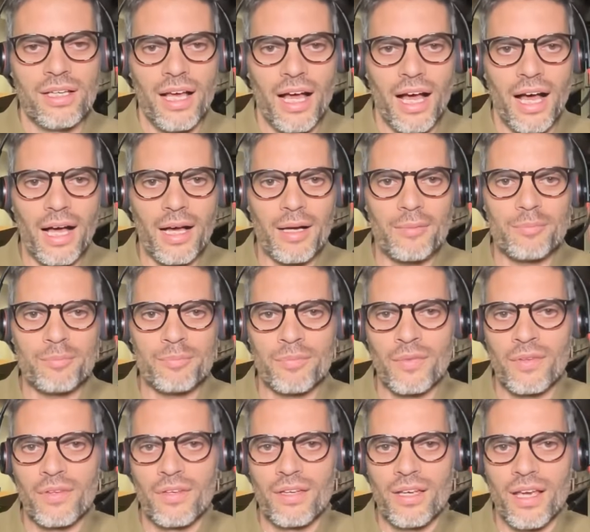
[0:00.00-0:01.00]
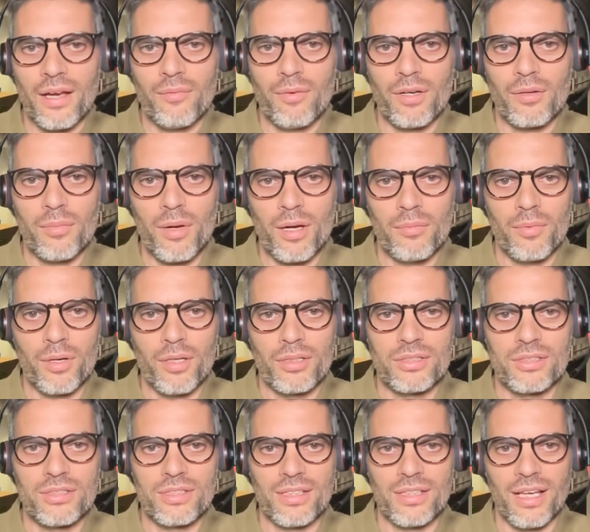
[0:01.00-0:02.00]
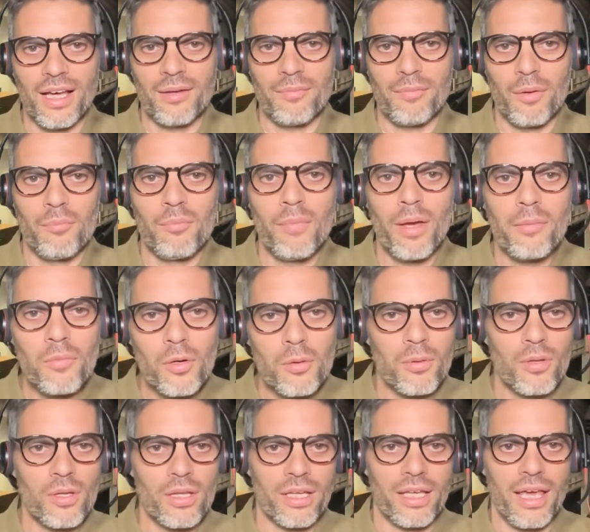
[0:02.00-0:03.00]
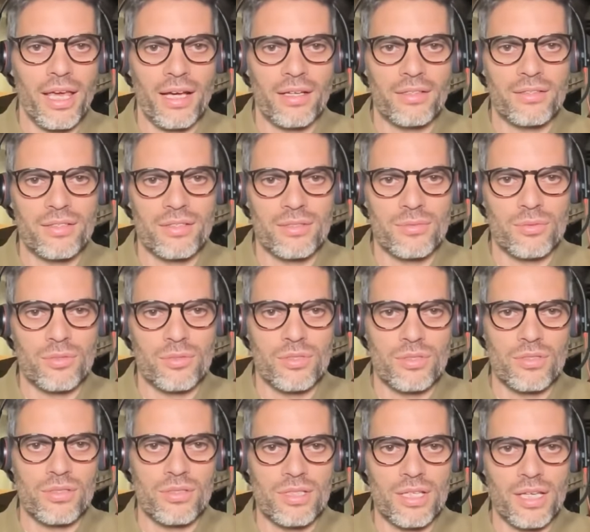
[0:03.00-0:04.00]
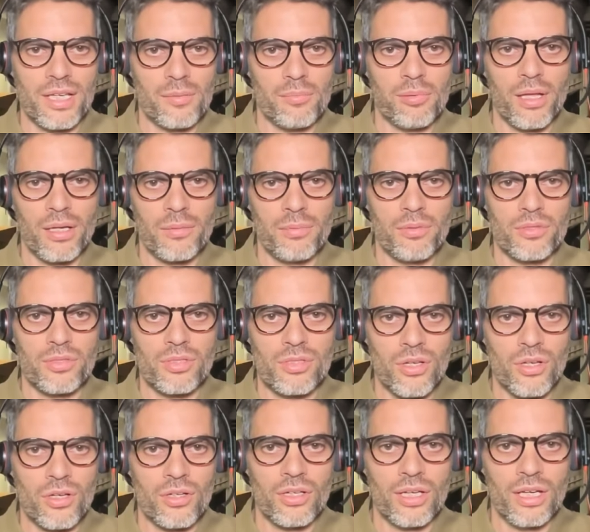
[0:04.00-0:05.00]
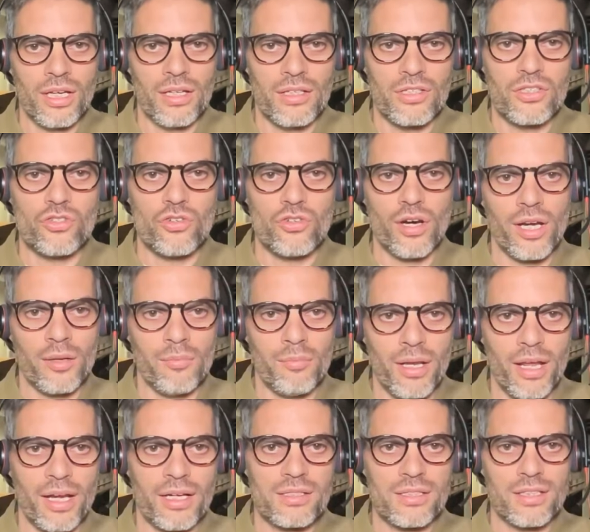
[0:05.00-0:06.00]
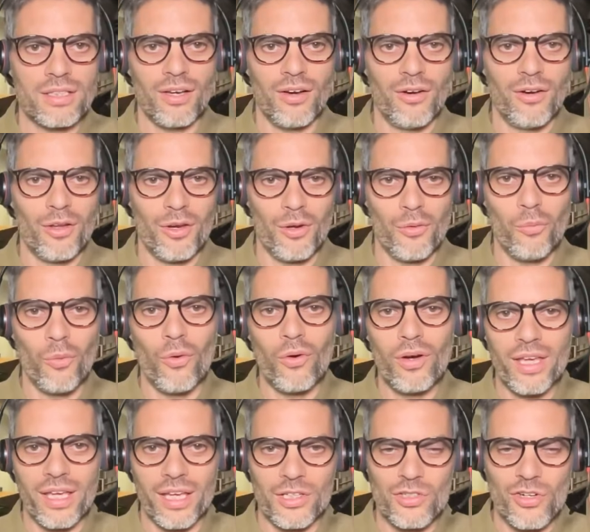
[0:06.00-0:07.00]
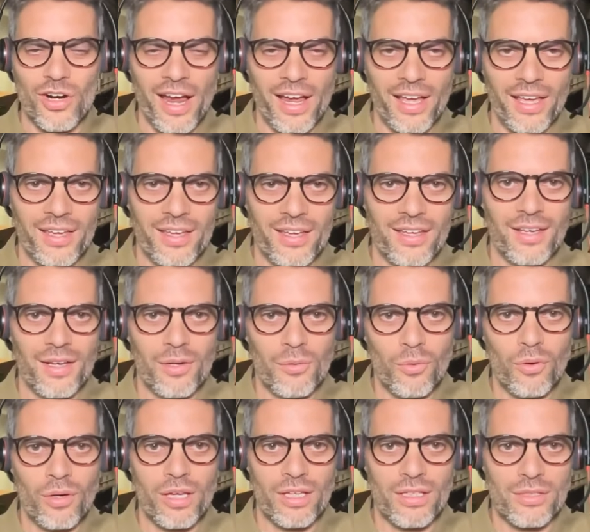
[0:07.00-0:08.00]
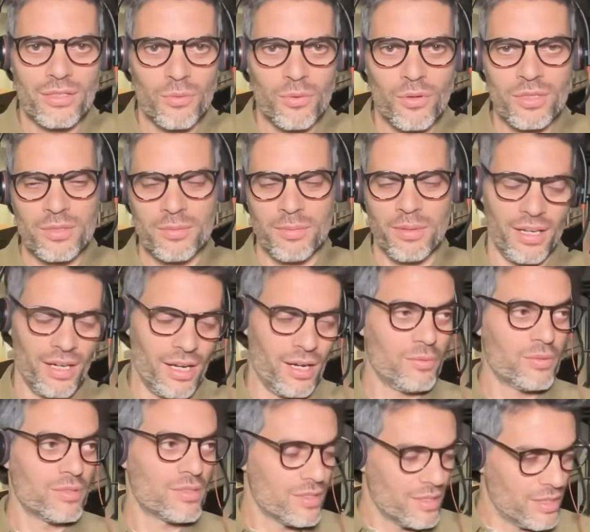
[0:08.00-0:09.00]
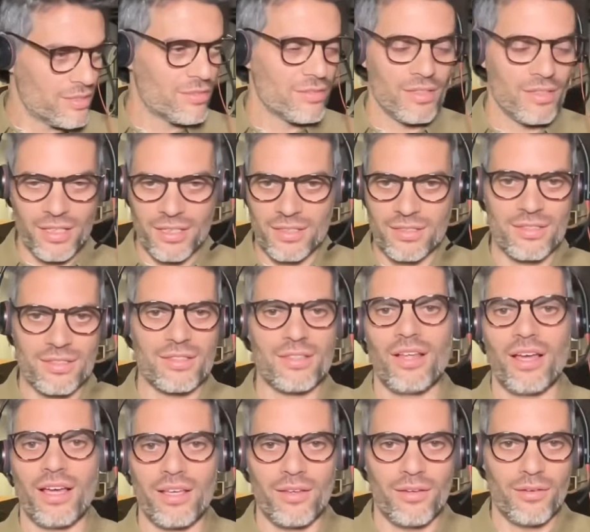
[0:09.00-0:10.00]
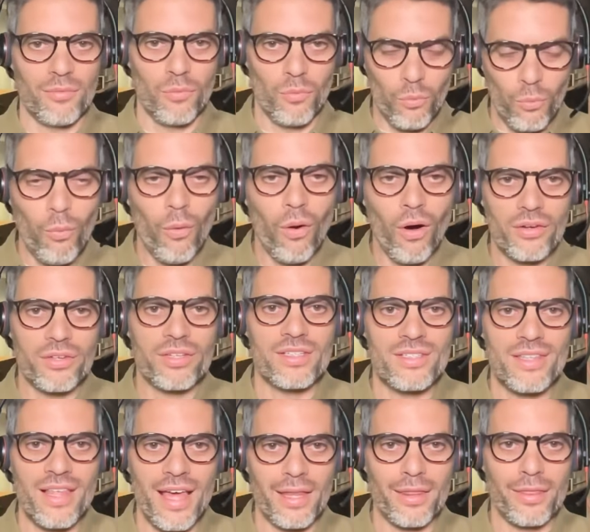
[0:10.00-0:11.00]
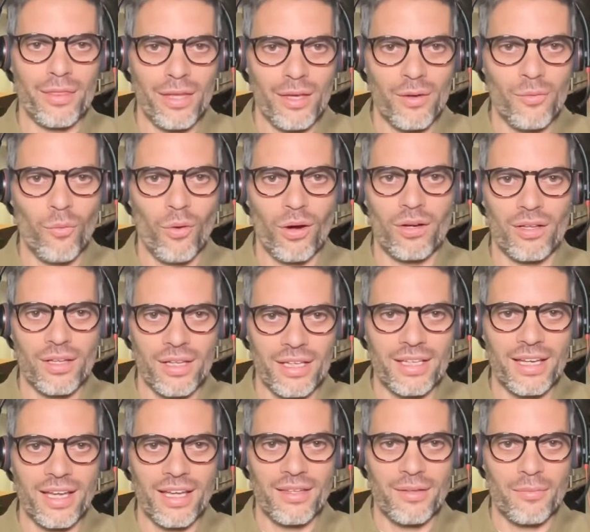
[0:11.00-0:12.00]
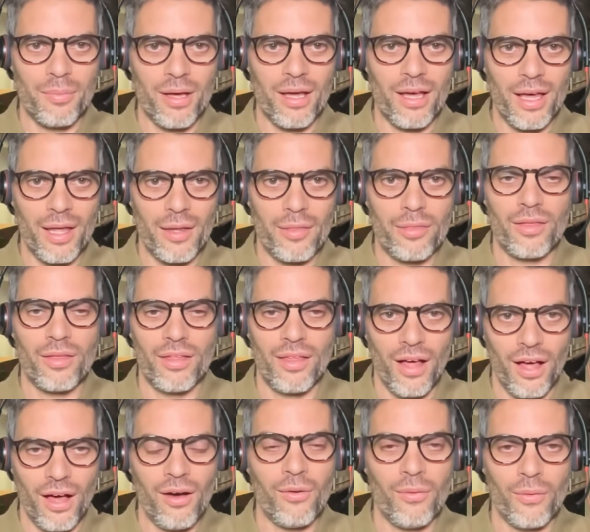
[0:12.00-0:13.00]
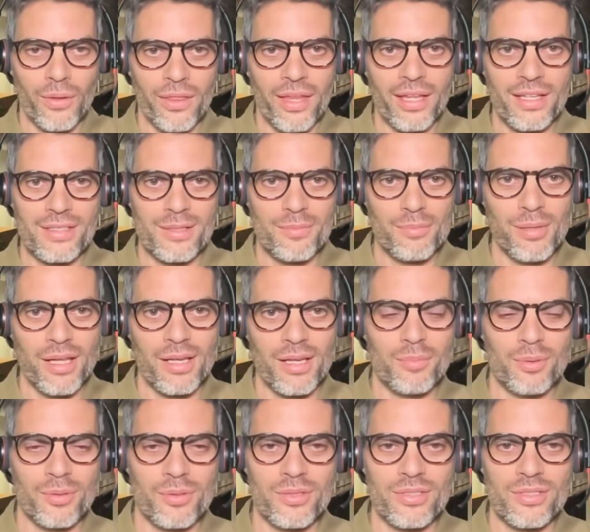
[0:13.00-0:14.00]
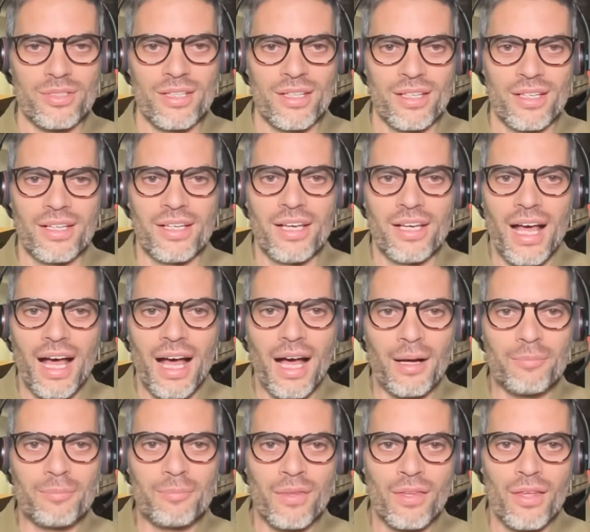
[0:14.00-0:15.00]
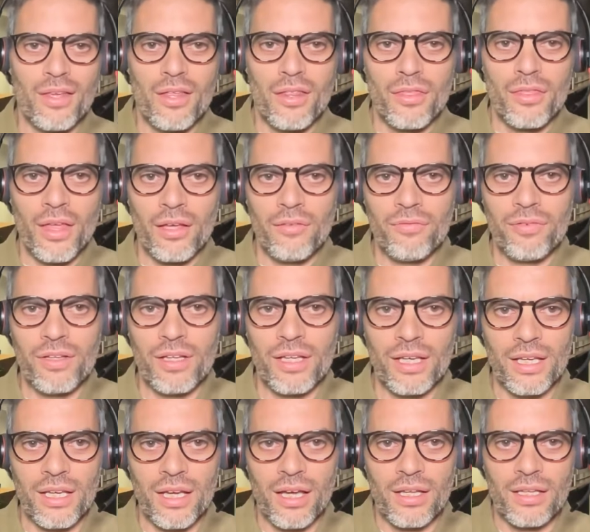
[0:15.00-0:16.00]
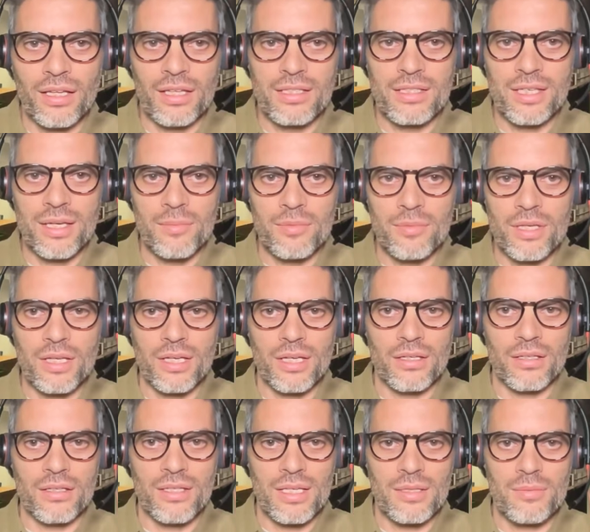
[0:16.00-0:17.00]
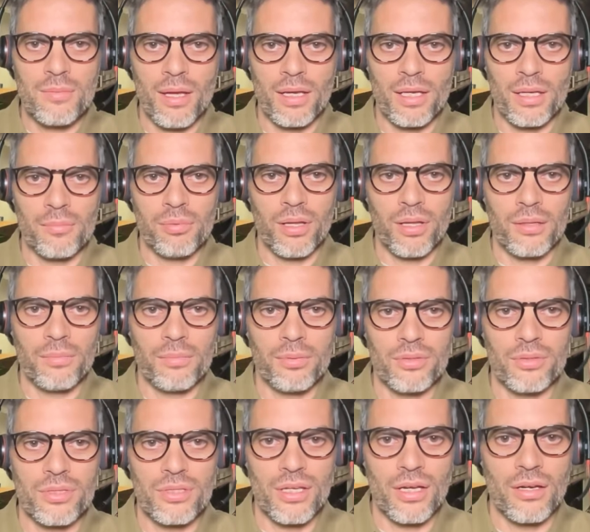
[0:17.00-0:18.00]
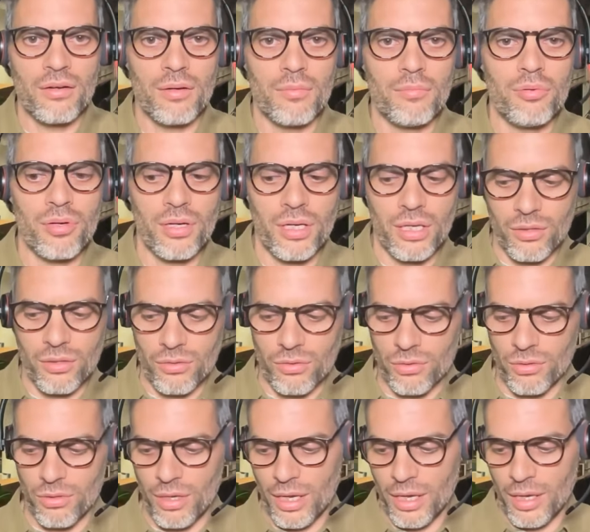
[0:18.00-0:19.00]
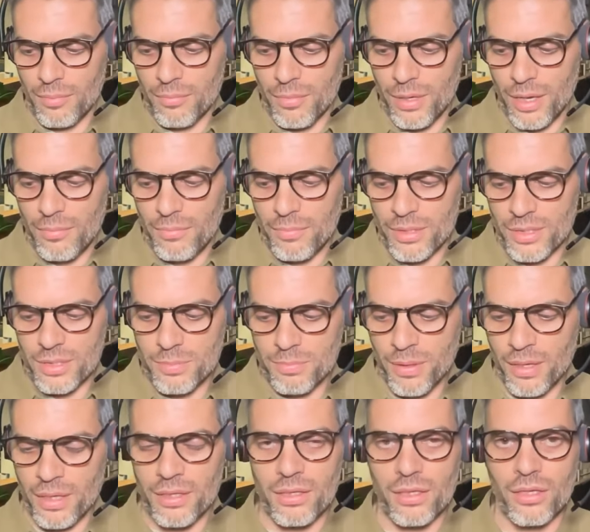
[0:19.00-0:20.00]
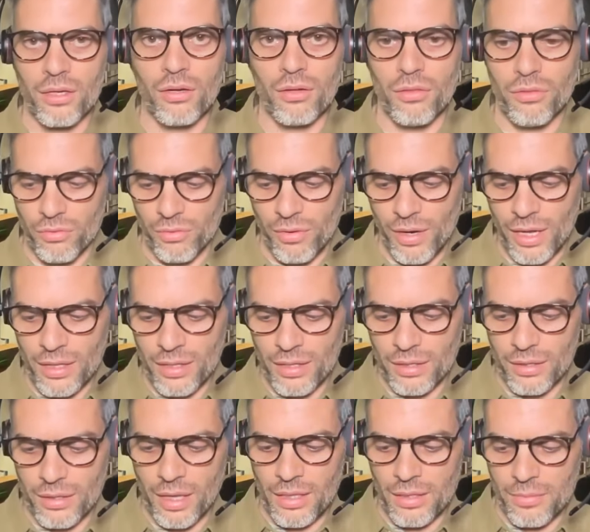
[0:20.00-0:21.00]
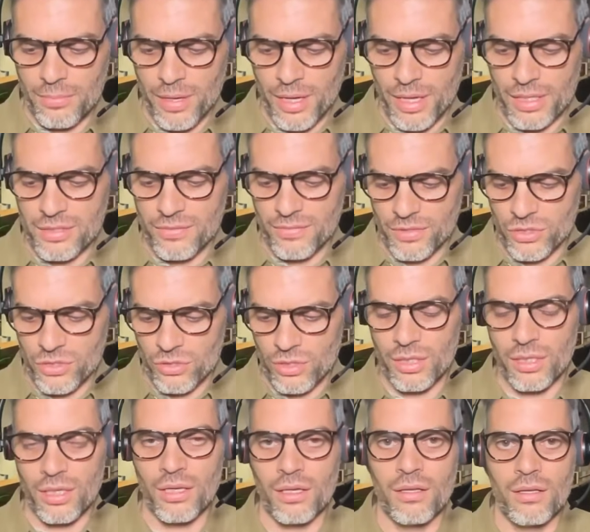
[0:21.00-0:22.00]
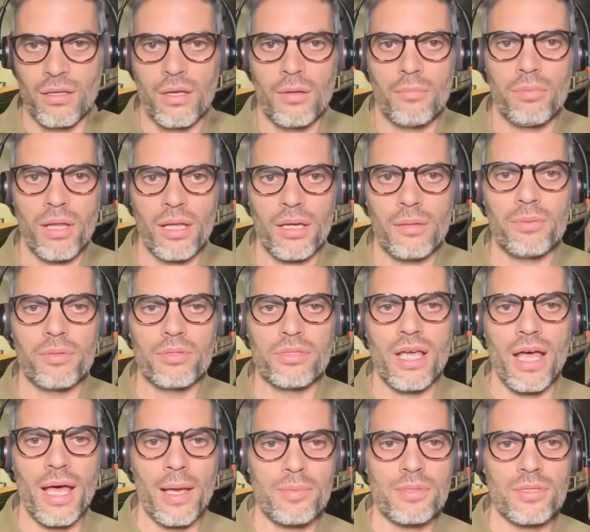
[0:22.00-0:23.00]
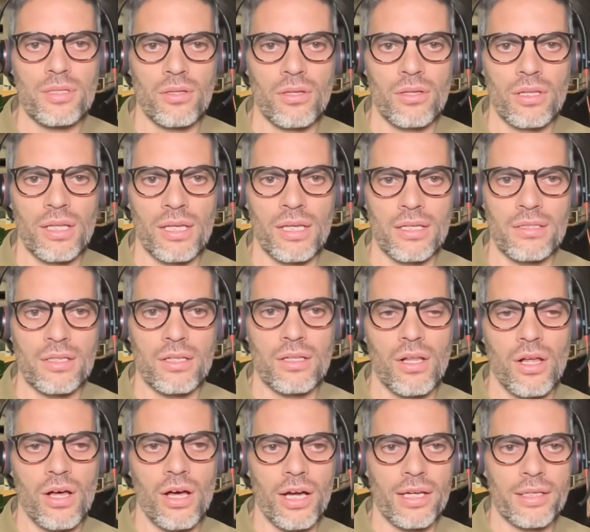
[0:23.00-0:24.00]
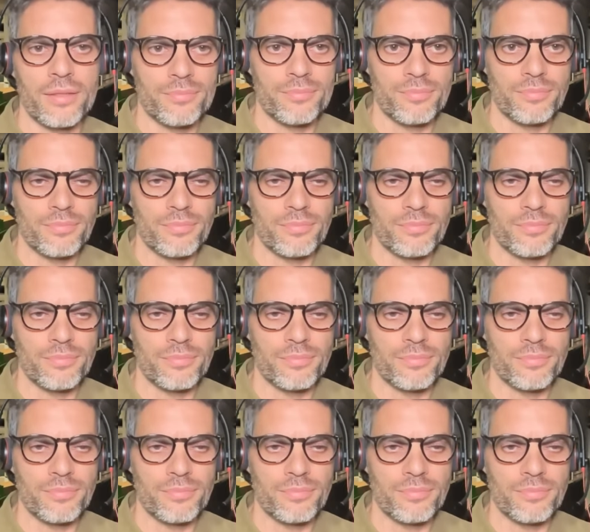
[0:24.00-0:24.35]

And one of my most memorable encounters was seeing a platypus not in a stream, but actually on a walking track, walking towards me. And I was literally just like, what is that thing waddling down the path? Oh, that's a platypus. Thankfully, it seems that in Tasmania, platypus are in pretty good numbers, but you know, throughout other parts of Australia, platypus are absolutely in decline.